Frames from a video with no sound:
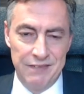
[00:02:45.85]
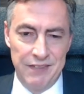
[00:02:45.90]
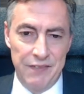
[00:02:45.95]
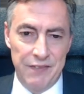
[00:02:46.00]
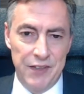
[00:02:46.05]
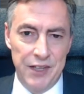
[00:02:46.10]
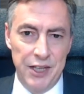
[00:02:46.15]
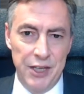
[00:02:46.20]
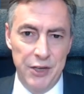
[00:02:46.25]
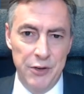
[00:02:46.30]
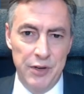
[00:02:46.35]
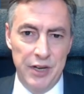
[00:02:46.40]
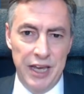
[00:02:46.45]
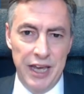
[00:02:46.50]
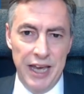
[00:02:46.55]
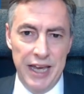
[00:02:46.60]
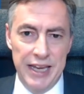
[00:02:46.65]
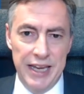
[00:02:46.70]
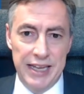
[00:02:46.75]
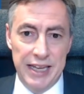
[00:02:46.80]
that the
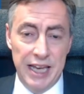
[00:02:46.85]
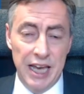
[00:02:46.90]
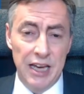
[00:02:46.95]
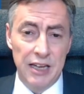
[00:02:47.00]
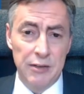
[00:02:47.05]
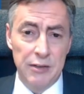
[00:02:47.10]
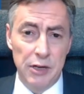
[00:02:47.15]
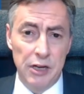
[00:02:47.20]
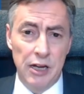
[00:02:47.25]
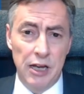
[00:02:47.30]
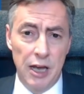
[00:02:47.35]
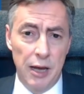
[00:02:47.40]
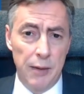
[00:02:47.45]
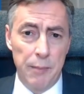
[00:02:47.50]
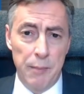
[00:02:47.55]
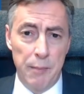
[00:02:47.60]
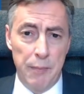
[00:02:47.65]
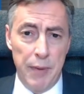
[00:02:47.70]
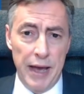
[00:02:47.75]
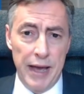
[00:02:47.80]
UK can
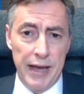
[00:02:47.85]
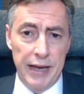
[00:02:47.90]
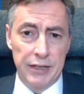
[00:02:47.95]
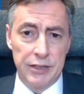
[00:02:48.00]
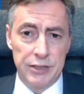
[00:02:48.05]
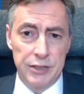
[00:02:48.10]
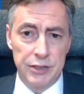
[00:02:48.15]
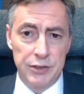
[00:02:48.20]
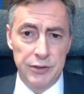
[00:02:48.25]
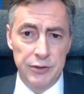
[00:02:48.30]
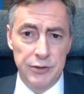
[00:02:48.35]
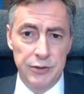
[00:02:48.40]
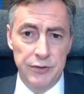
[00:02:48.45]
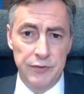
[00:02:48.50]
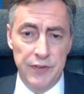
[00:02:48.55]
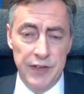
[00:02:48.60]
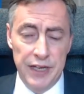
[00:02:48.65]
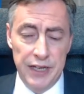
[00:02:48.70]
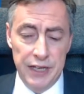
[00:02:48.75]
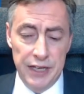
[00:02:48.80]
come back
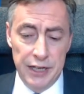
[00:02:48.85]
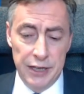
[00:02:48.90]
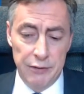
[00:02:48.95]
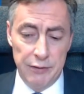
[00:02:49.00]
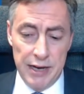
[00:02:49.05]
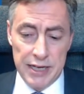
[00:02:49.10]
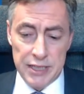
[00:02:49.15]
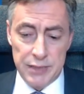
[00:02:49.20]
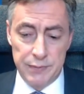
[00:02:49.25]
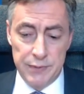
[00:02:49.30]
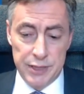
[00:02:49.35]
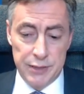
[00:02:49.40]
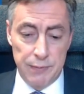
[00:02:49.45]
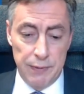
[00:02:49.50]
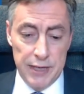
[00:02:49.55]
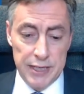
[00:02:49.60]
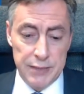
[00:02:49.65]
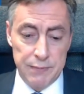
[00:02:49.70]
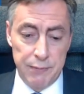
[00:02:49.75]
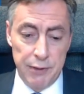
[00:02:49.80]
to the Erasmus
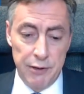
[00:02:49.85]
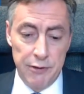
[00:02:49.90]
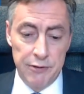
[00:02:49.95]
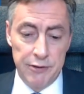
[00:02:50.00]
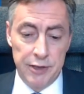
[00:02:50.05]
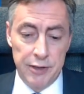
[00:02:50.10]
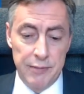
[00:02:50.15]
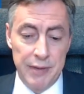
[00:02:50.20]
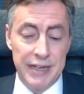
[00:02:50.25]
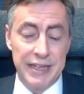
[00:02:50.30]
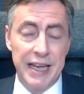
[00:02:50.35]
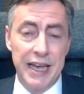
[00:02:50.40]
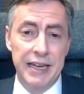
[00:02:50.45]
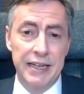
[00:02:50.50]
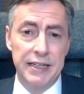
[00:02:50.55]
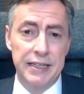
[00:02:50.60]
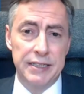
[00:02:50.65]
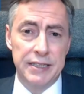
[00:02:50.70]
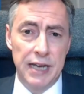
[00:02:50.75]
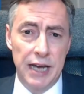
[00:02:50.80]
Plus programme at
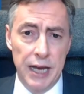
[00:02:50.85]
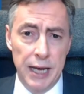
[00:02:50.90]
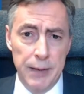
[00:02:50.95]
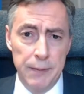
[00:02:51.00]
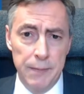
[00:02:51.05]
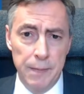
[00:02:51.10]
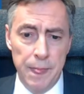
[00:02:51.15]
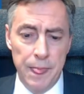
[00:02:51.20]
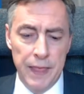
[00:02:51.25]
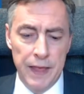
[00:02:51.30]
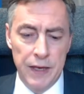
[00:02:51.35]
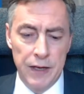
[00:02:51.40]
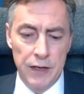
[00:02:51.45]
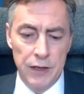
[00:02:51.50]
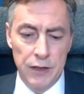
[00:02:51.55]
any time,